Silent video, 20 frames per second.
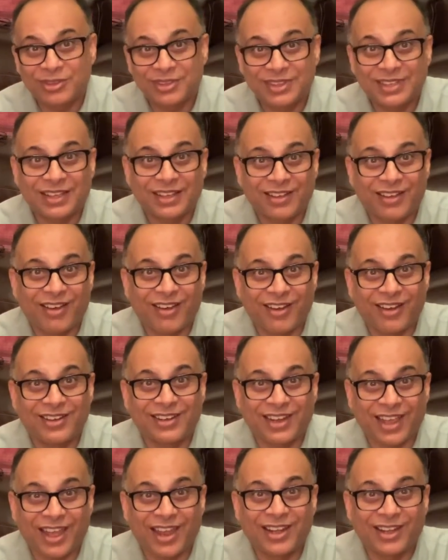the
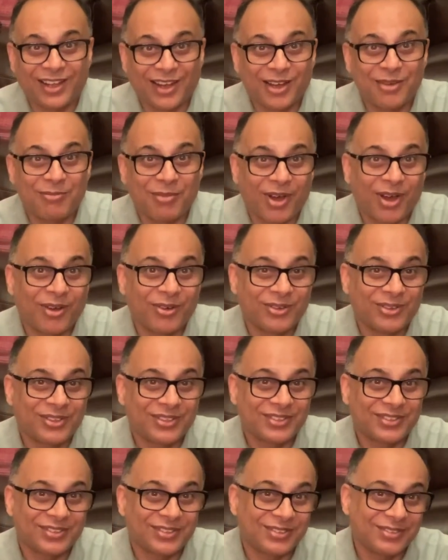card can't come out
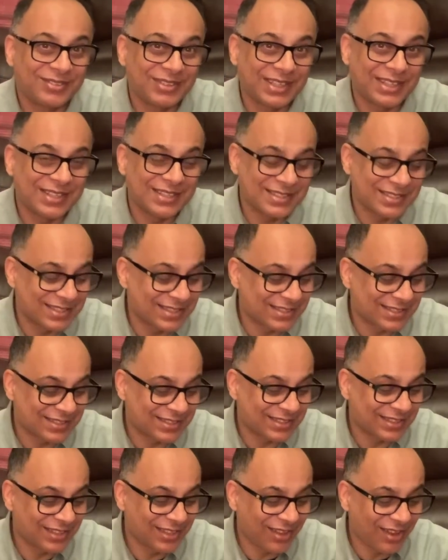too, because it's
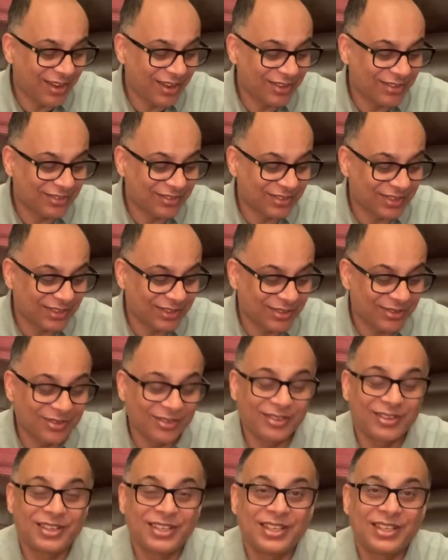not
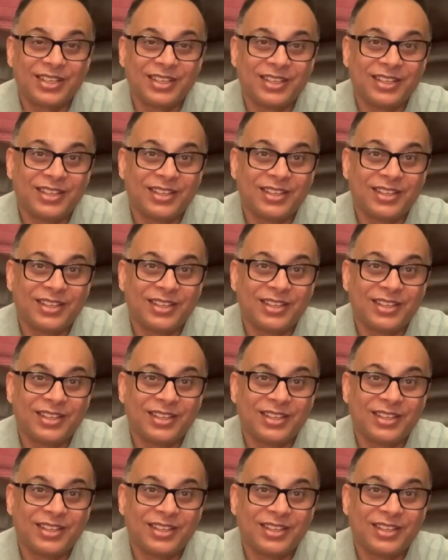securely